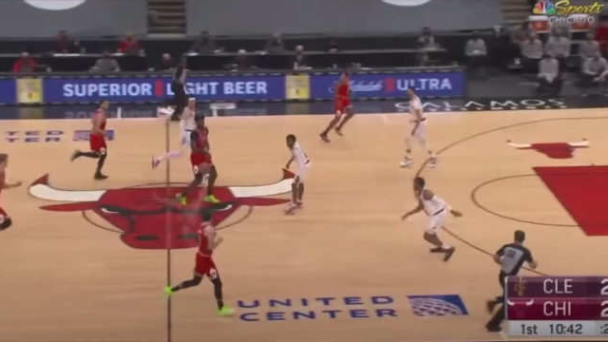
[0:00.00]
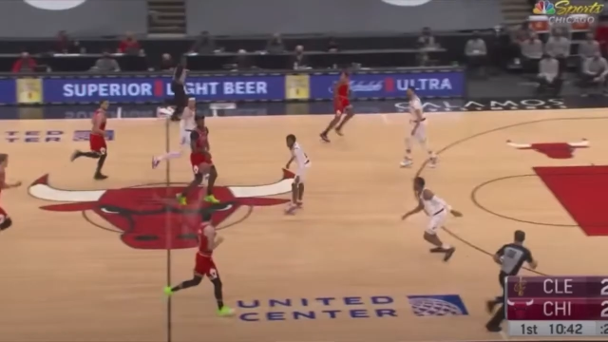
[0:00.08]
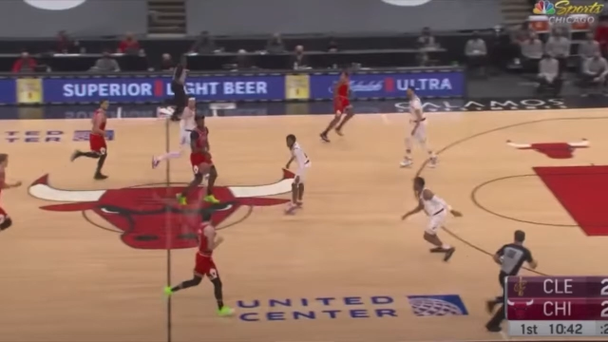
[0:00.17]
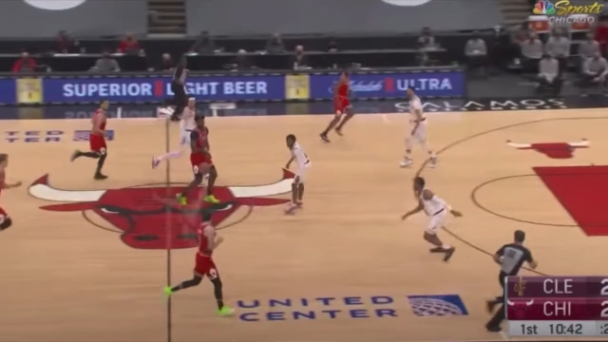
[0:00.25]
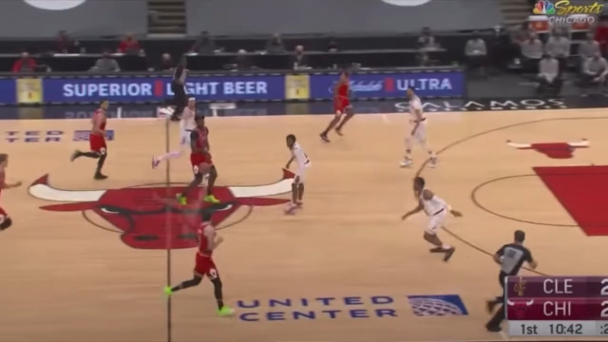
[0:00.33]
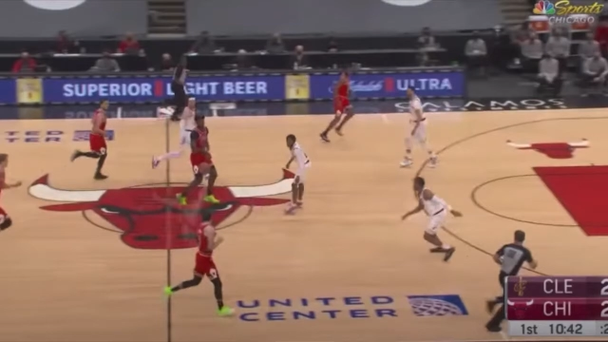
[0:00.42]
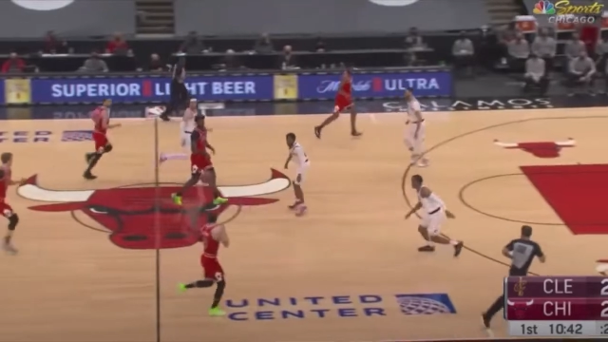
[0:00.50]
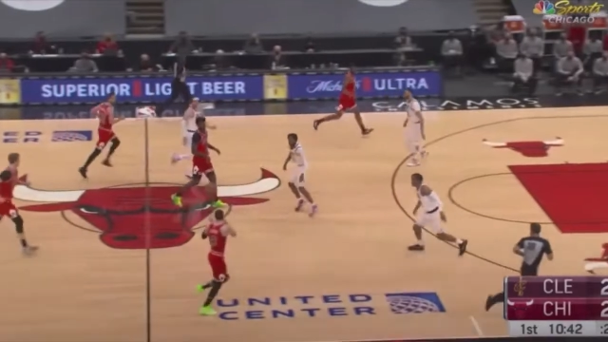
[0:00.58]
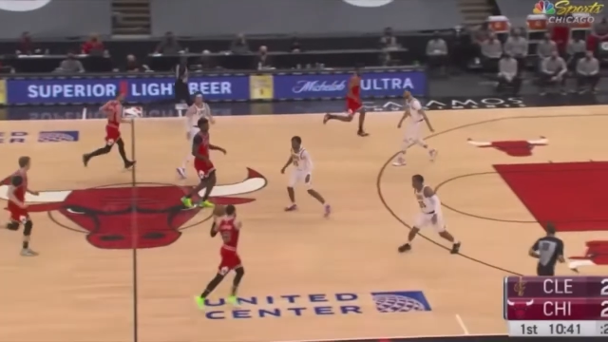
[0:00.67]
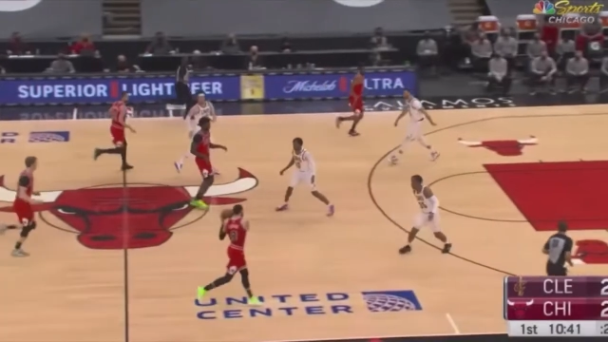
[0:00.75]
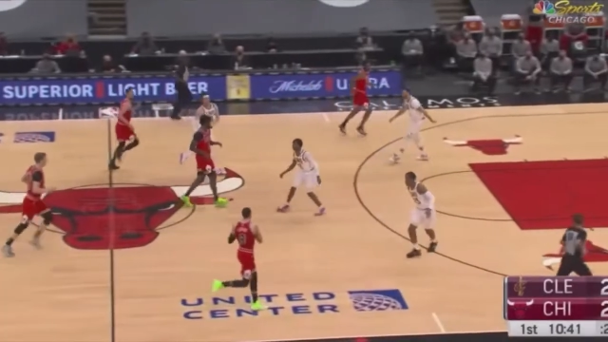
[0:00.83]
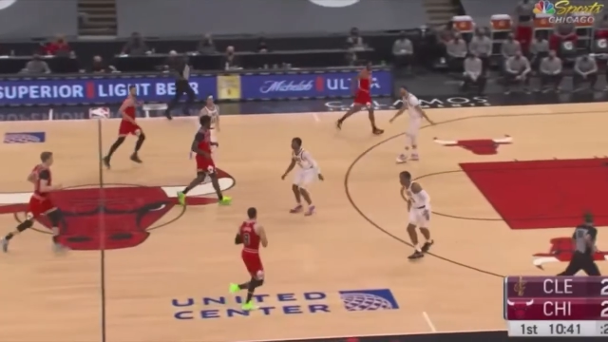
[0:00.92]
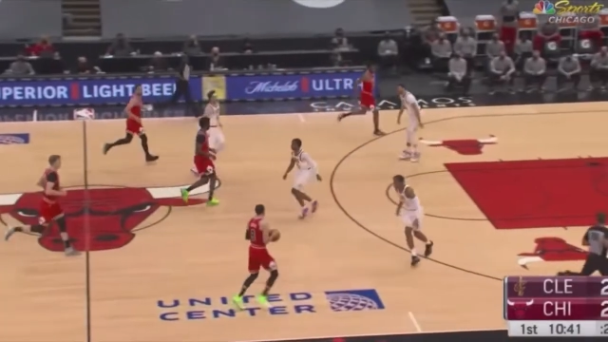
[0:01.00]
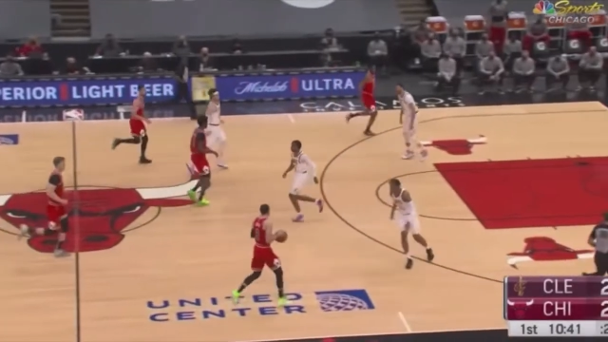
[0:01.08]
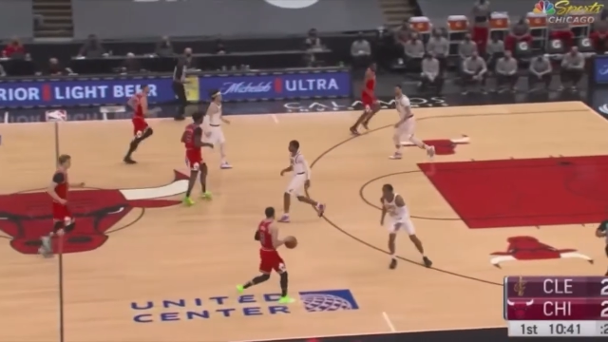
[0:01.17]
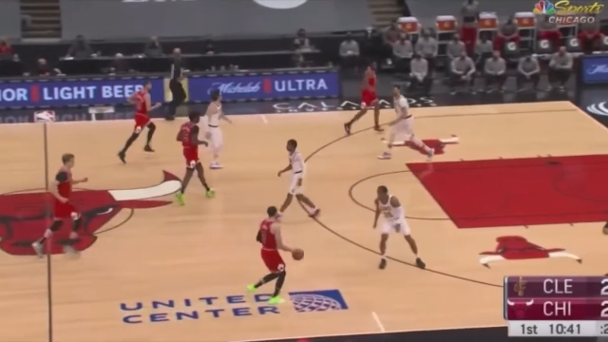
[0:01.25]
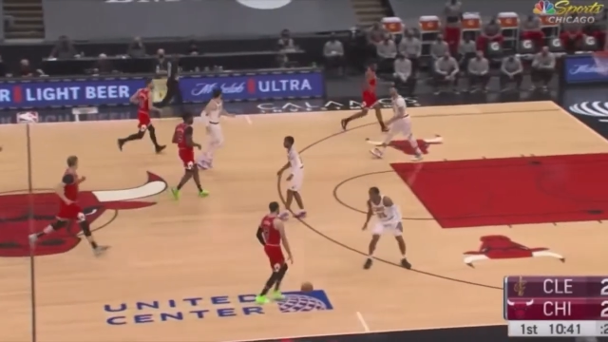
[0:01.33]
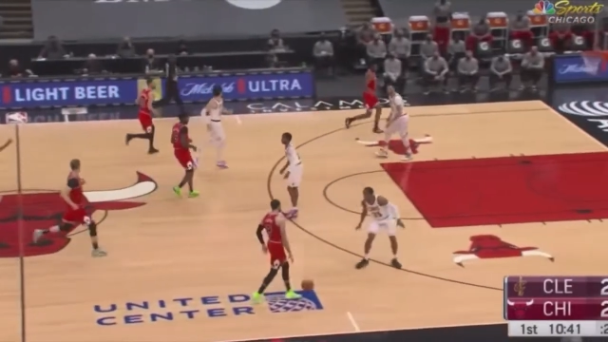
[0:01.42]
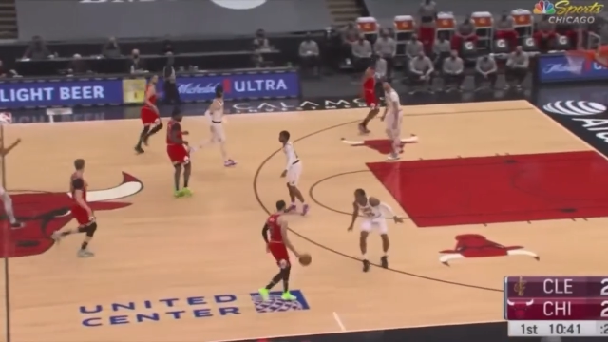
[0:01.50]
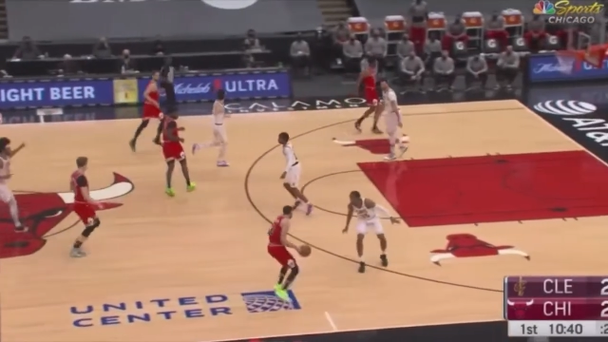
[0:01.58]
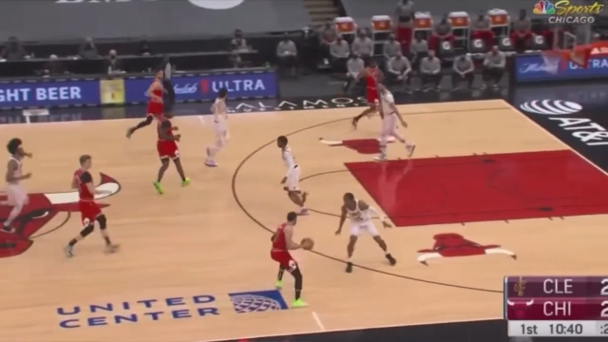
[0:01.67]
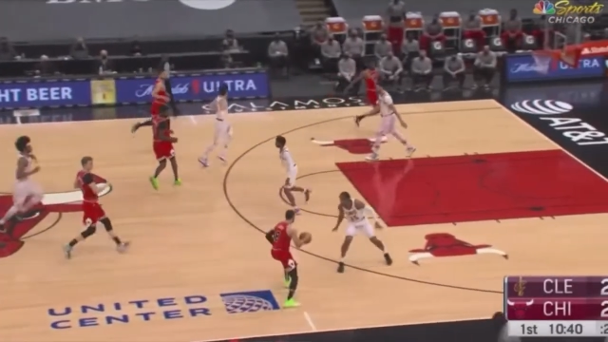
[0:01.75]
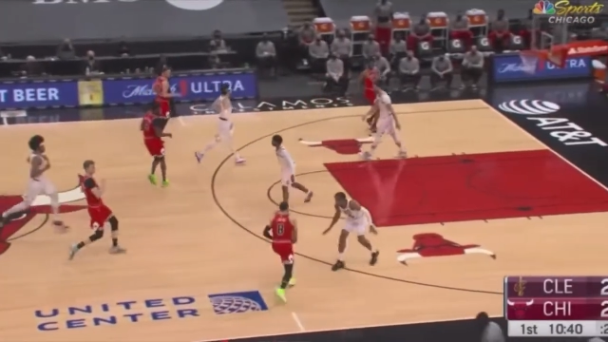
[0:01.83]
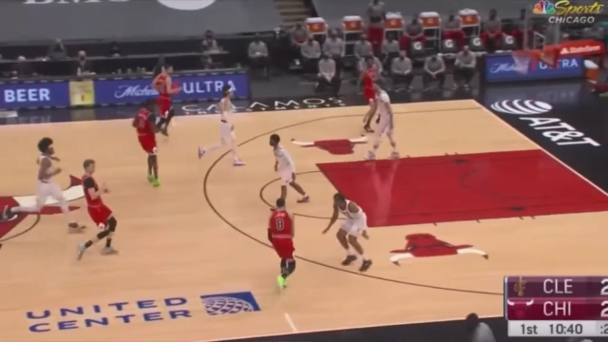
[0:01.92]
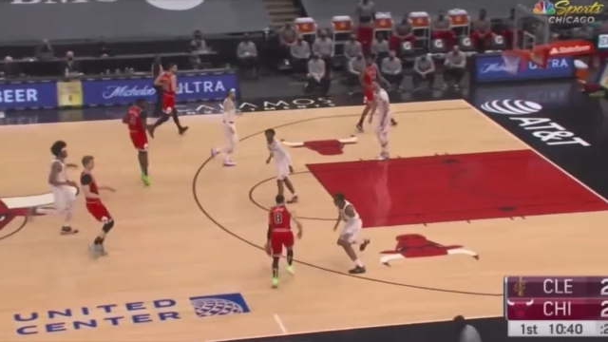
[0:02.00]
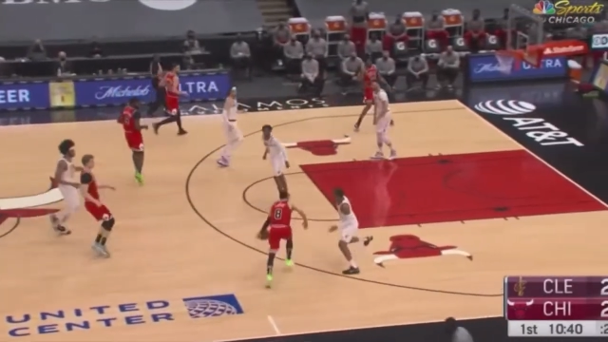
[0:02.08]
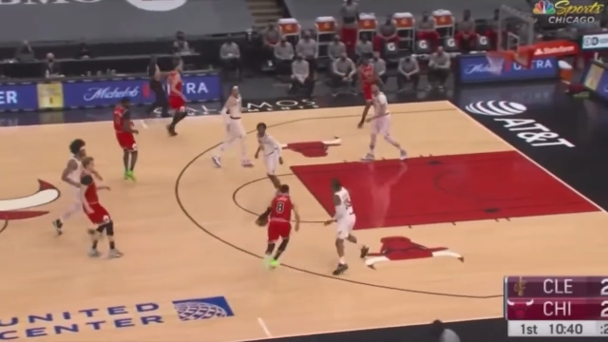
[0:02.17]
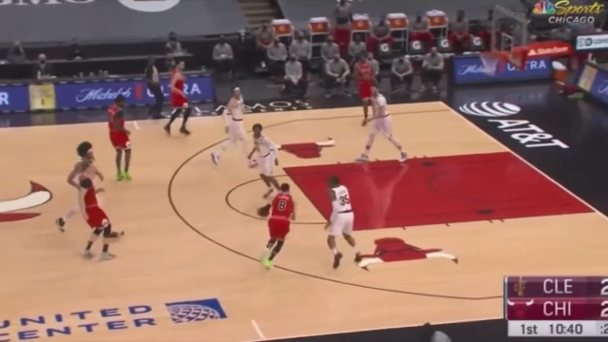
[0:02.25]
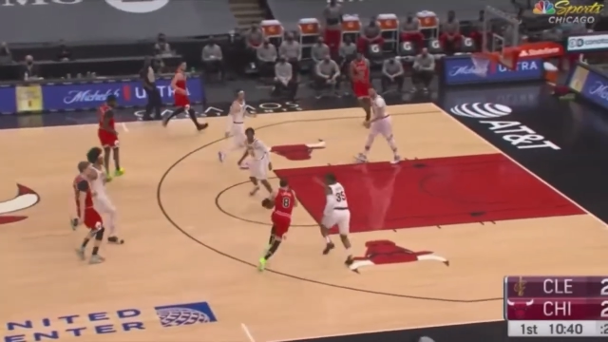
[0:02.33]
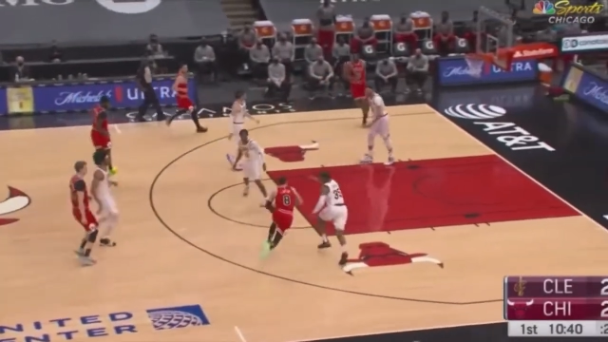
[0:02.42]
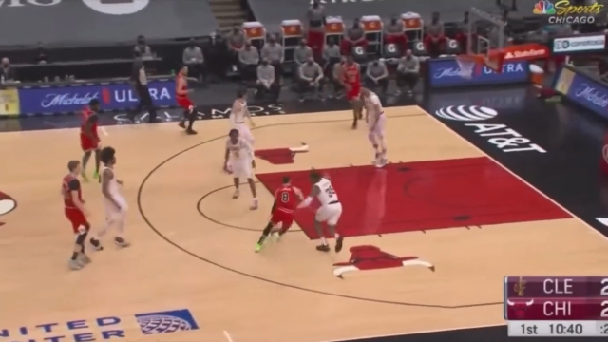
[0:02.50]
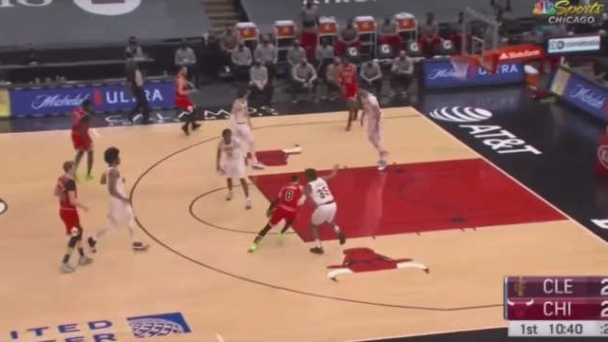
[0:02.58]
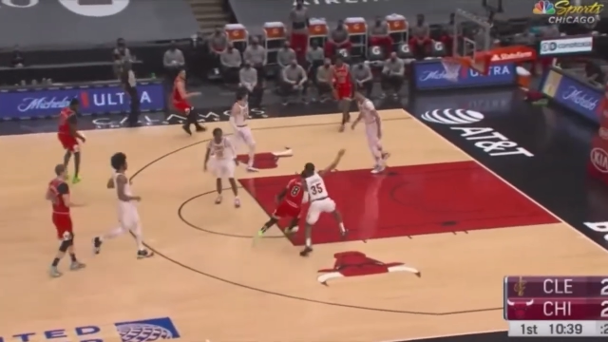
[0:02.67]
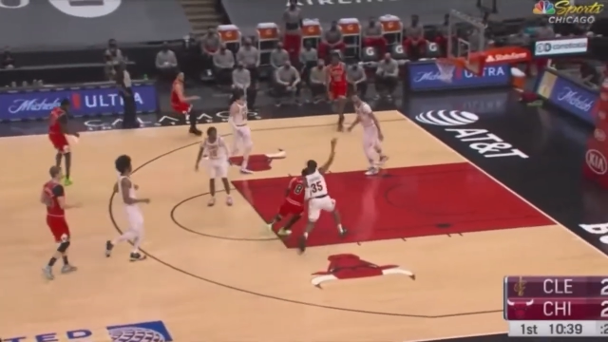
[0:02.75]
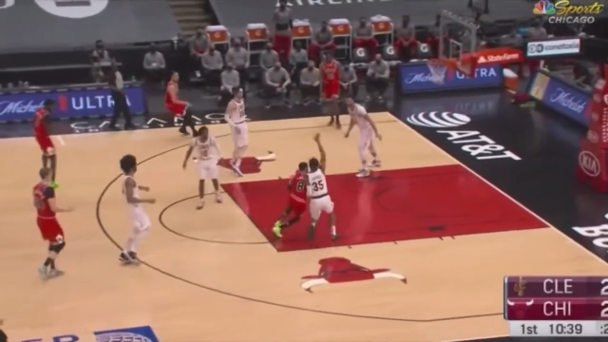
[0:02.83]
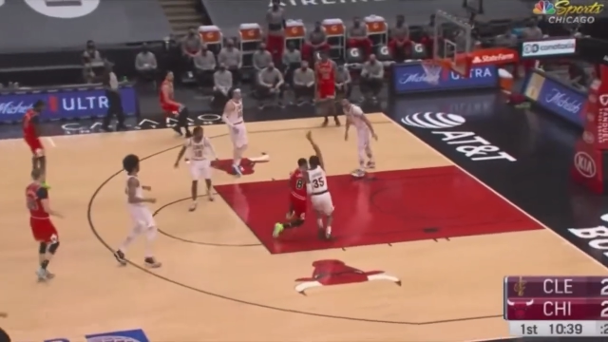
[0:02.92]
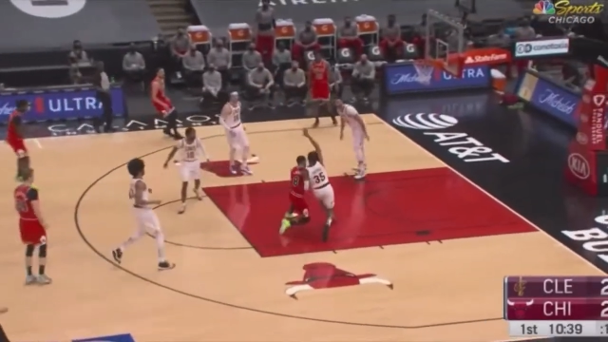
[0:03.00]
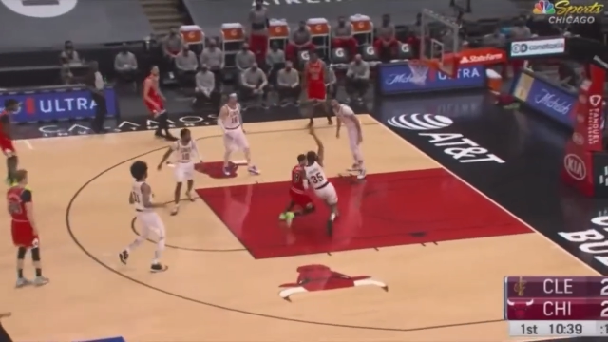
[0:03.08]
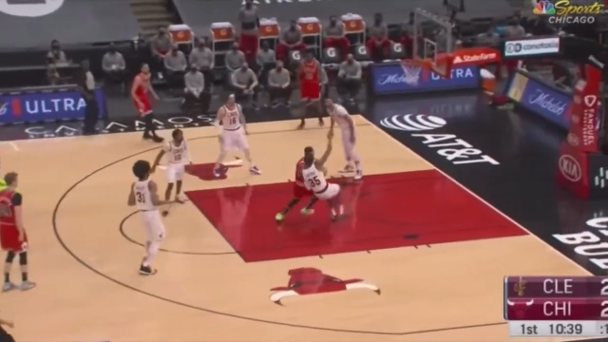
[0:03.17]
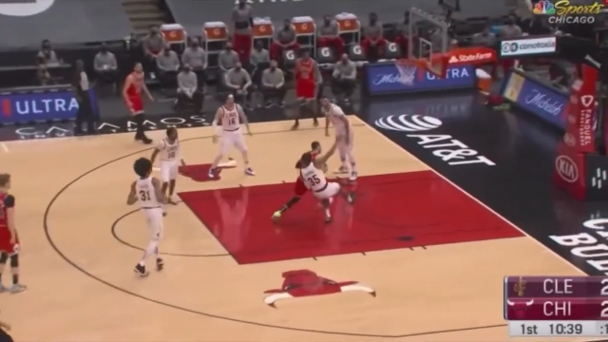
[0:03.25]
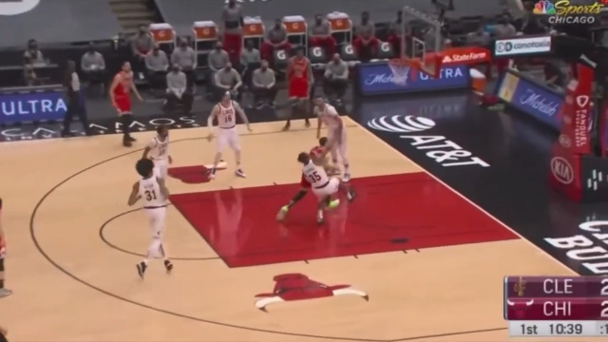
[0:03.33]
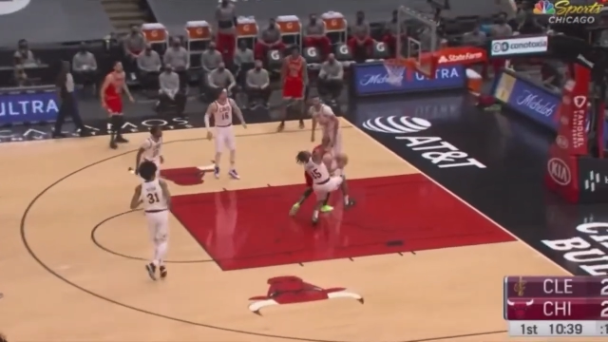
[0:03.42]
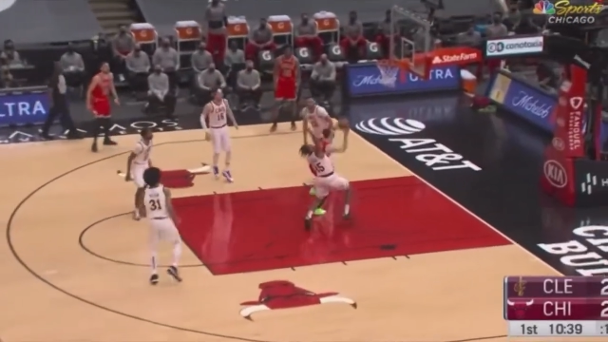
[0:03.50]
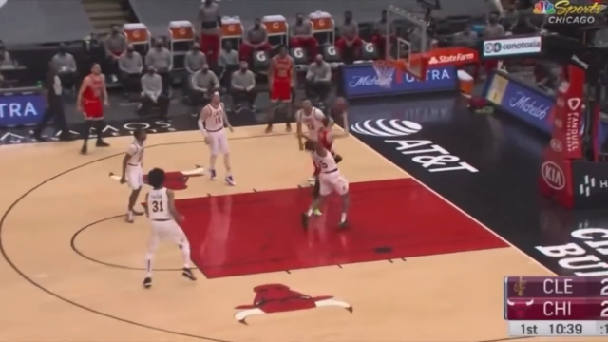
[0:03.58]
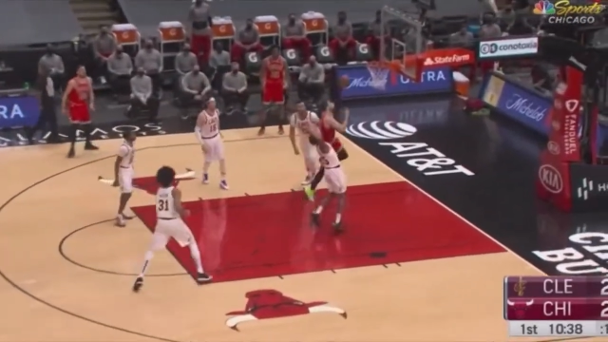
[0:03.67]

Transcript: Nobody's mouth can be seen.